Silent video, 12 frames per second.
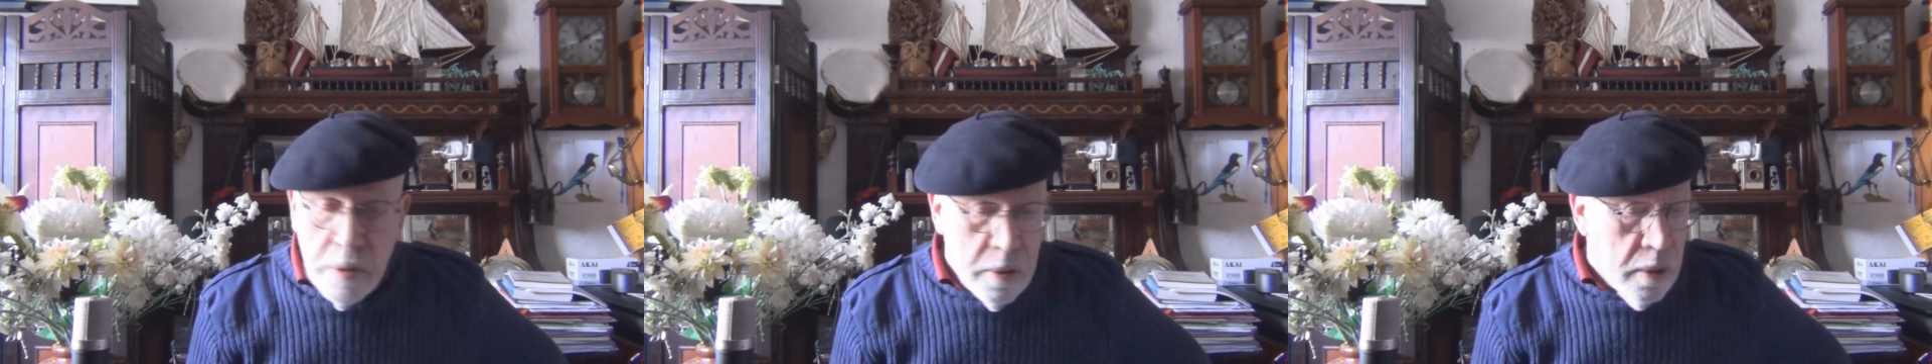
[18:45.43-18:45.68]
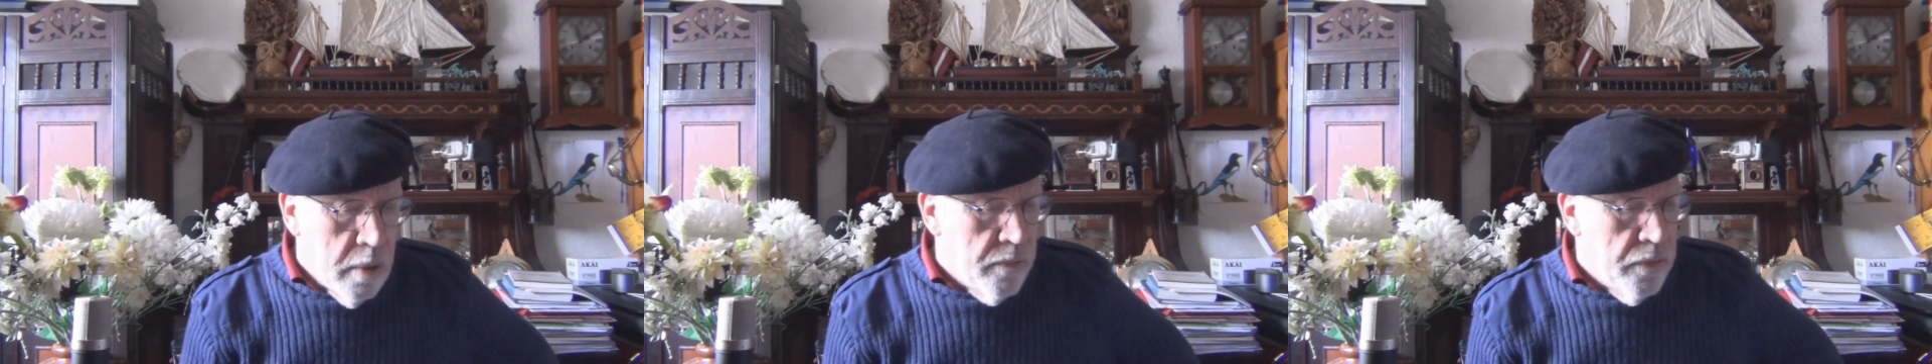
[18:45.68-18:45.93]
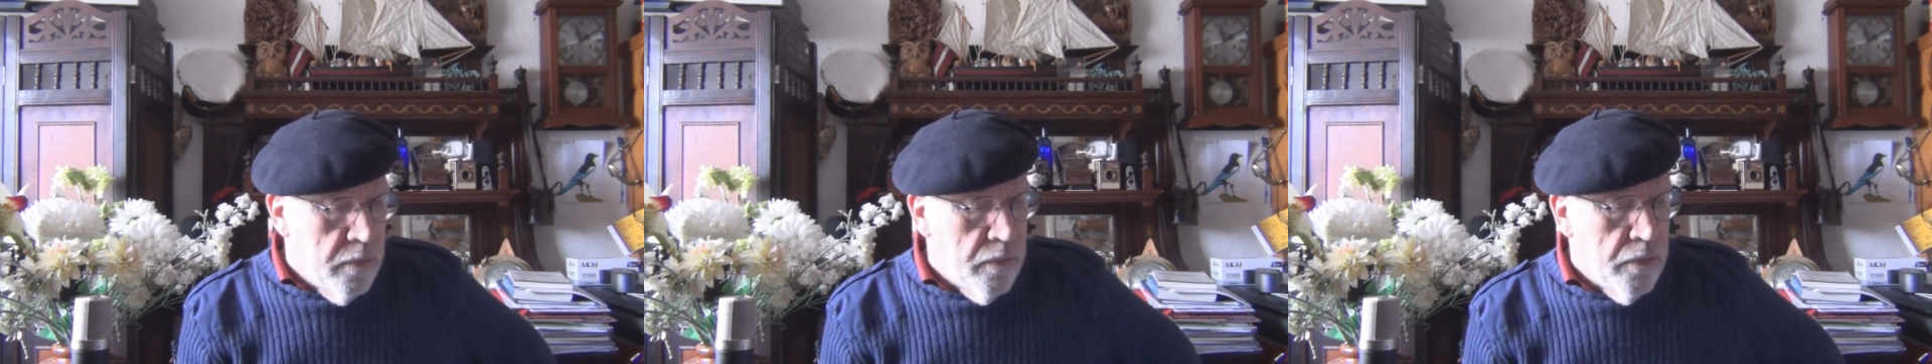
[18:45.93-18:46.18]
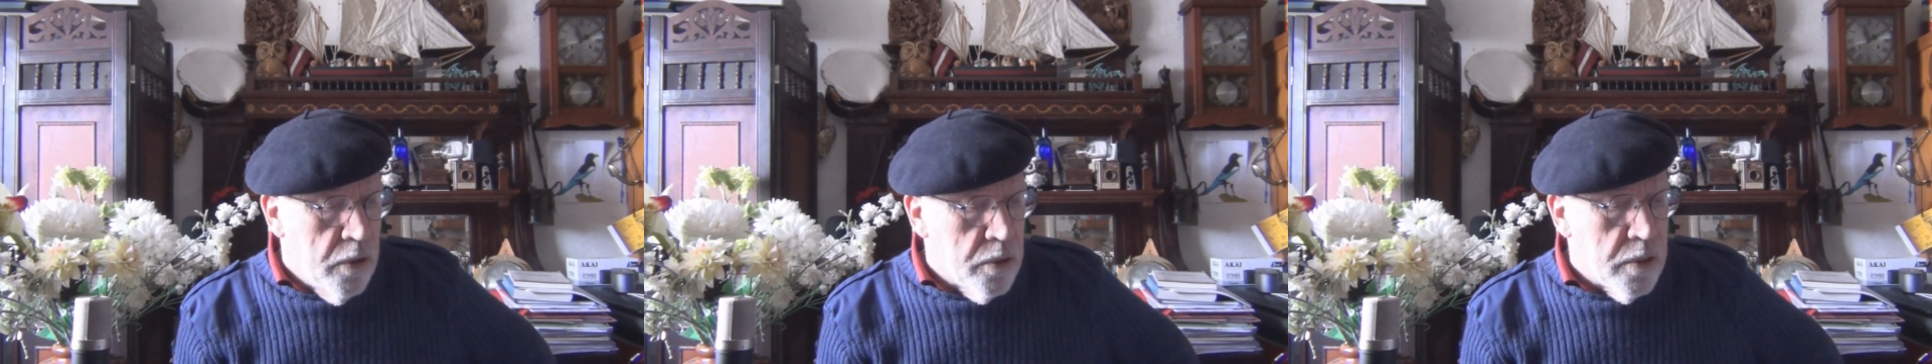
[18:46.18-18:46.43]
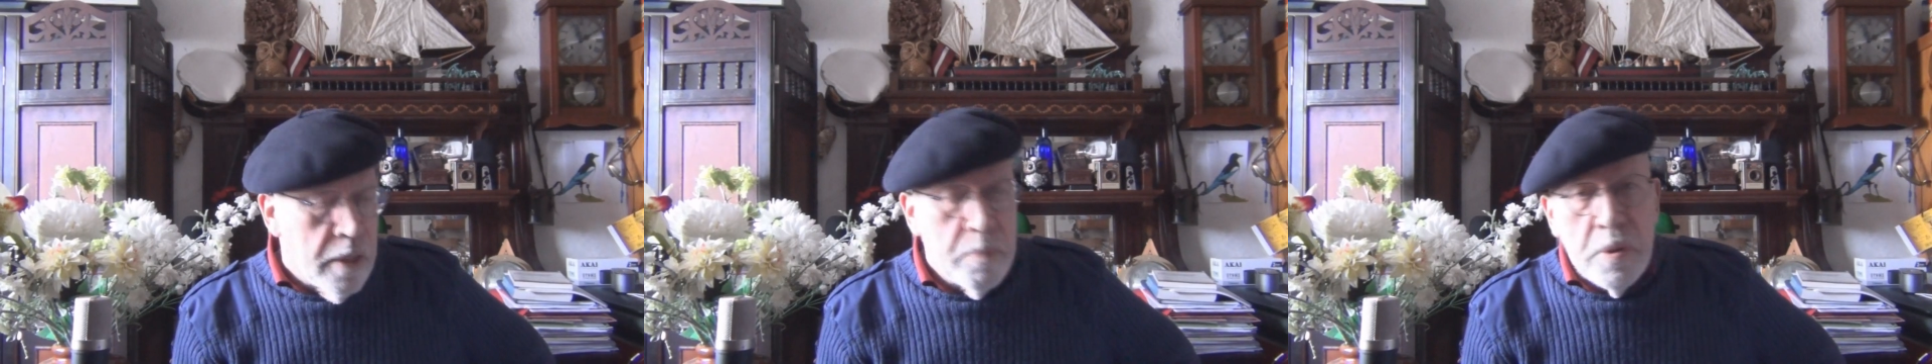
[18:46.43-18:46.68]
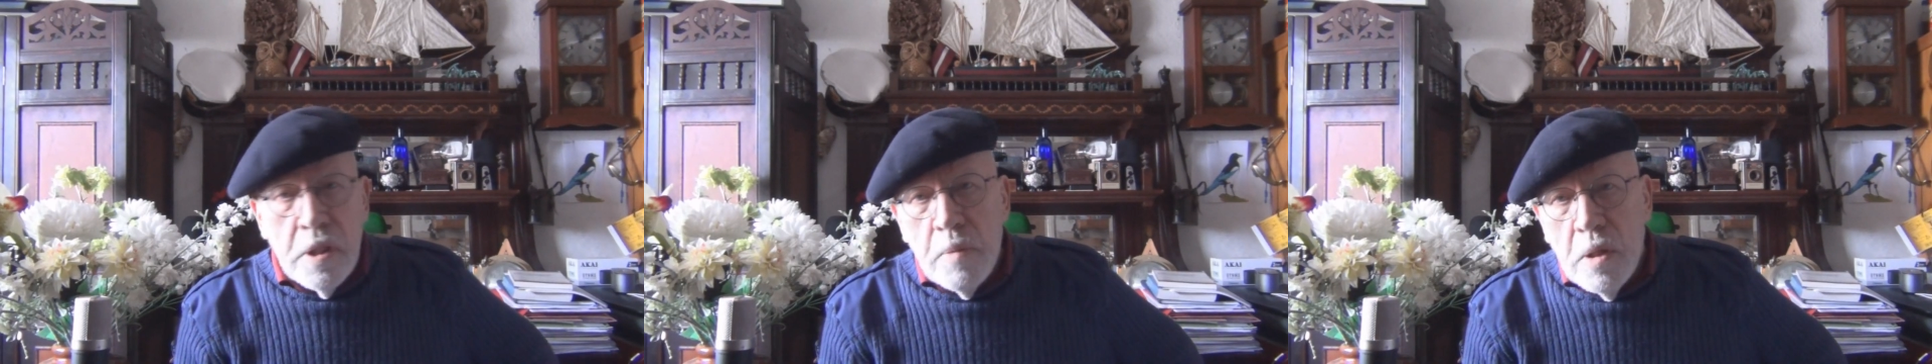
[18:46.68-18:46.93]

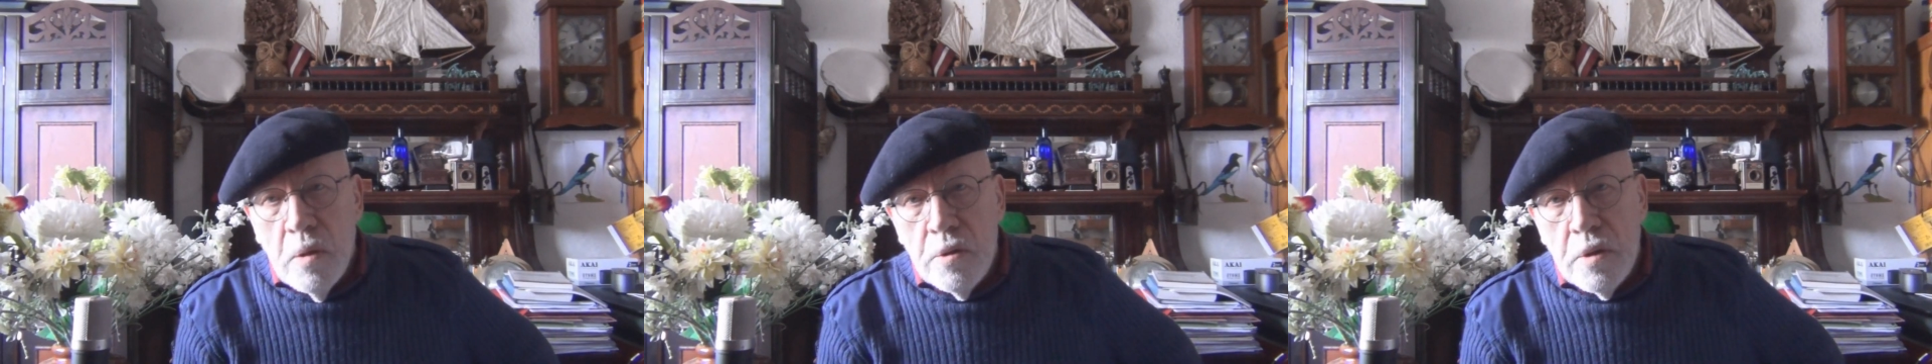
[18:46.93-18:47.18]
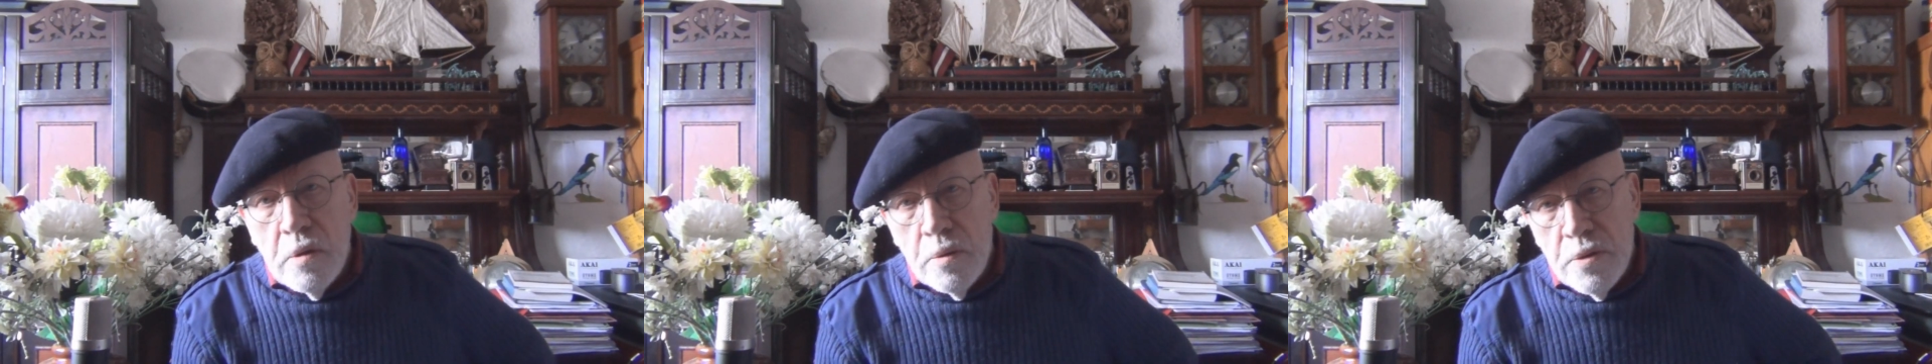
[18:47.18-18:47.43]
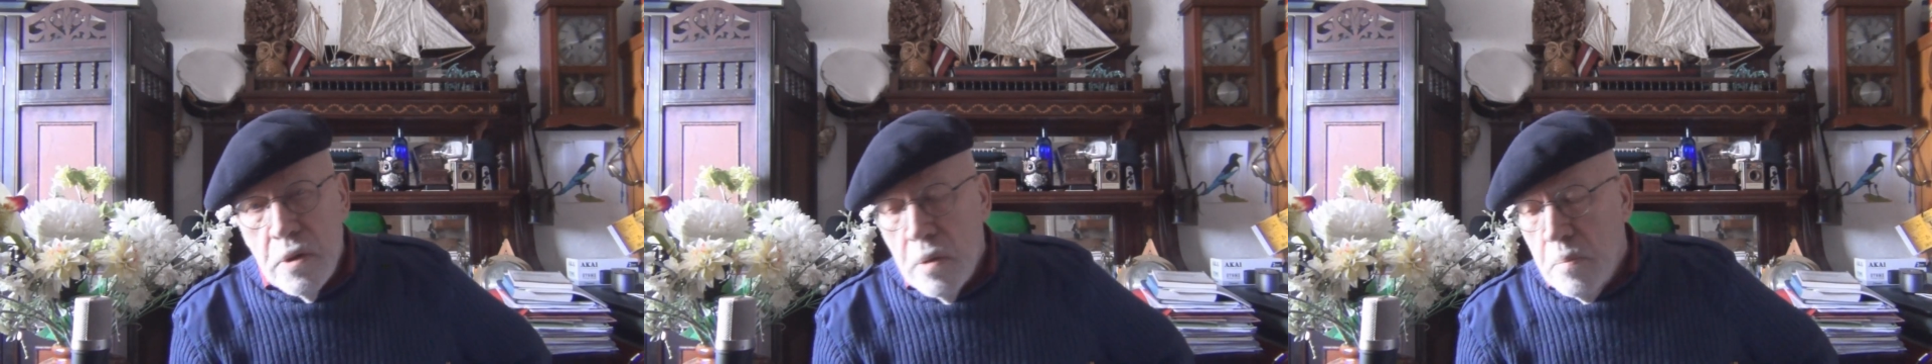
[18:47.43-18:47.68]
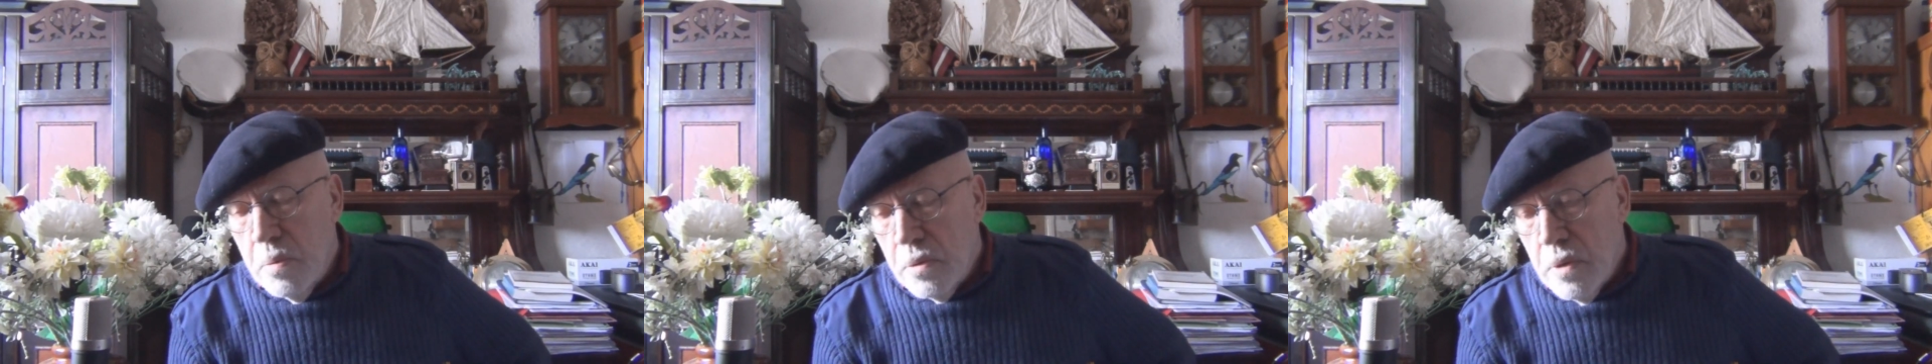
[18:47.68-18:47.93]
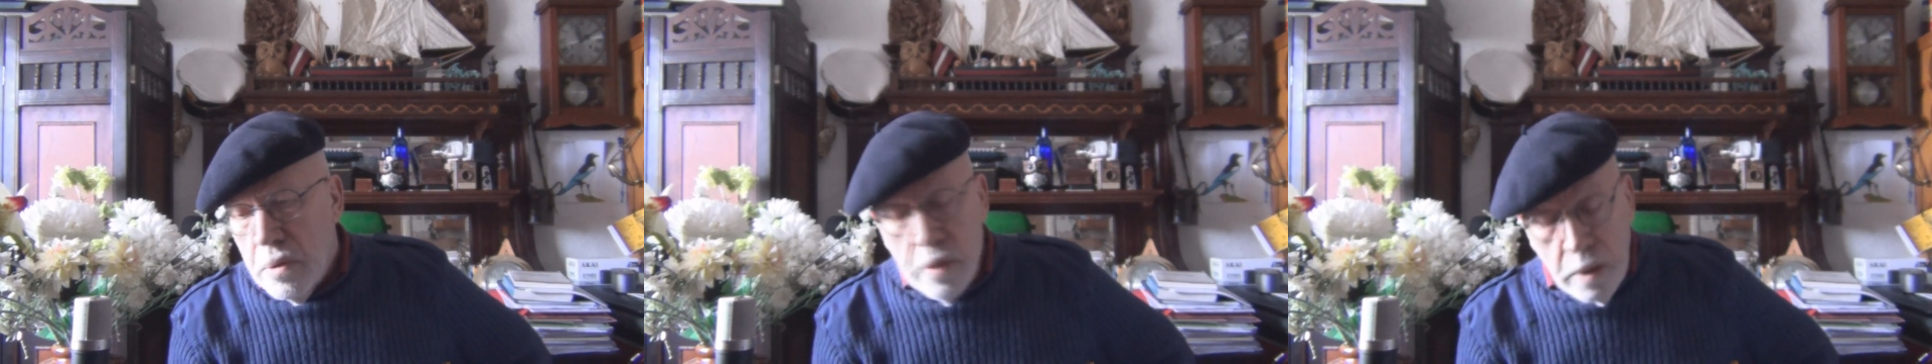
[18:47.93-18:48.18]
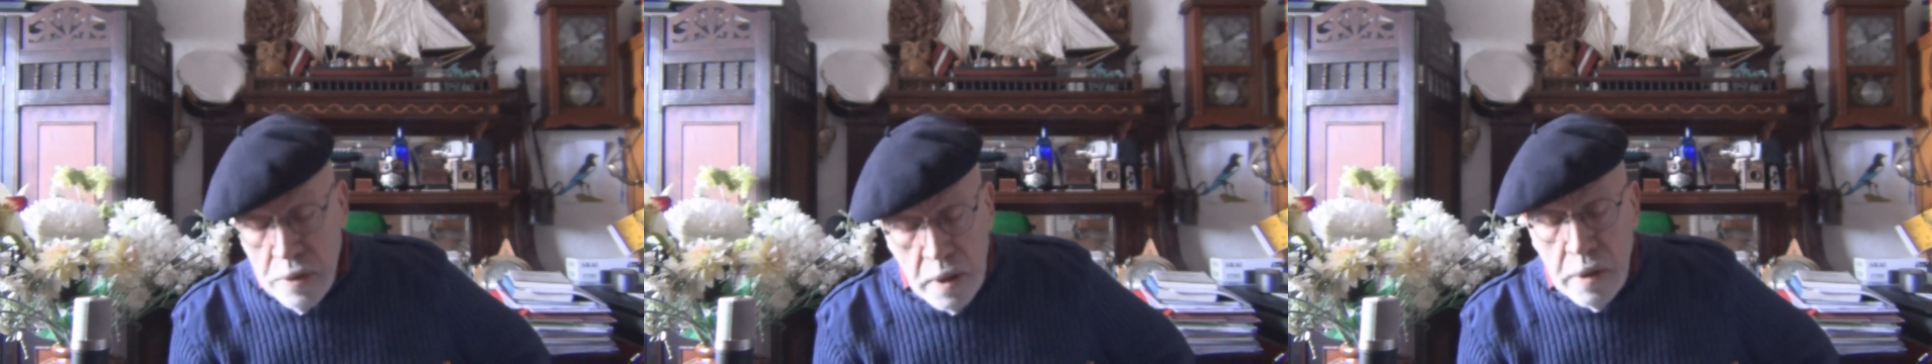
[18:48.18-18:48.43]
epidemiological
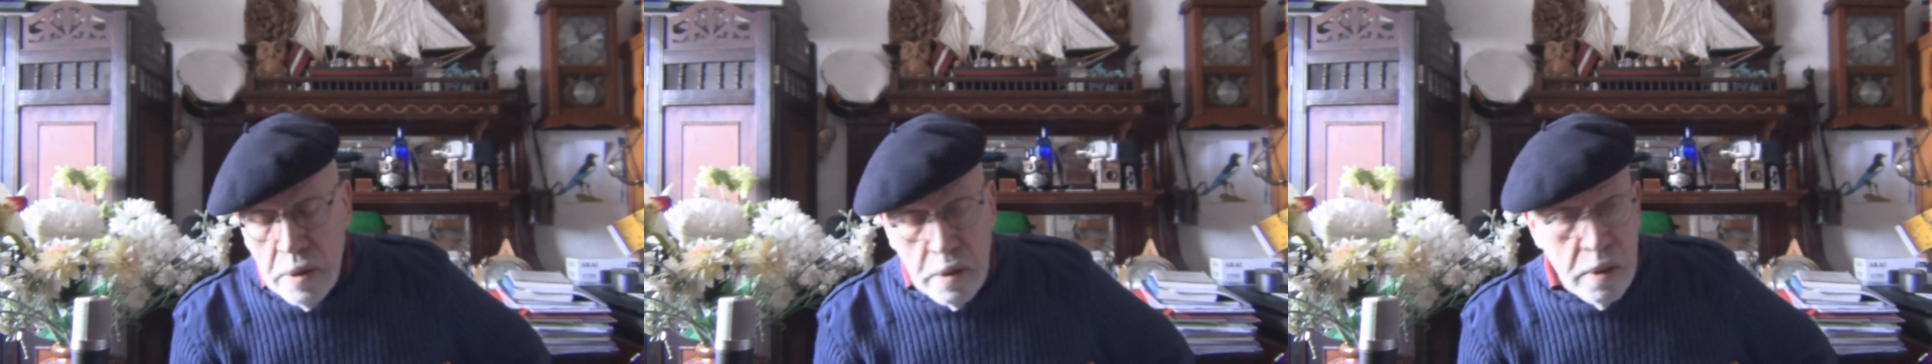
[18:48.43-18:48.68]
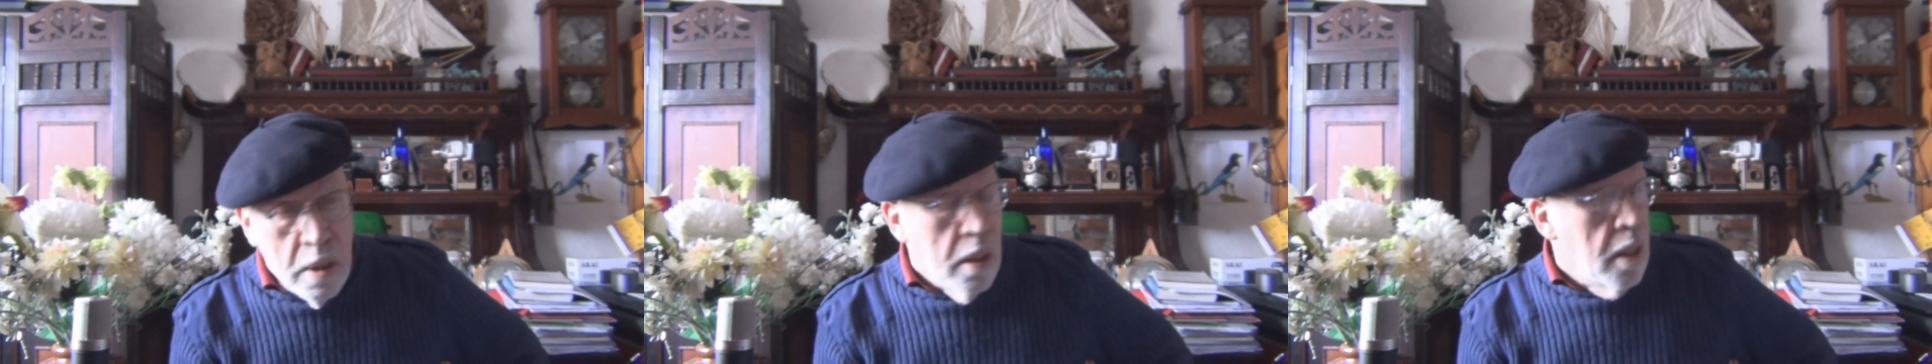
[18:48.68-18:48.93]
studies.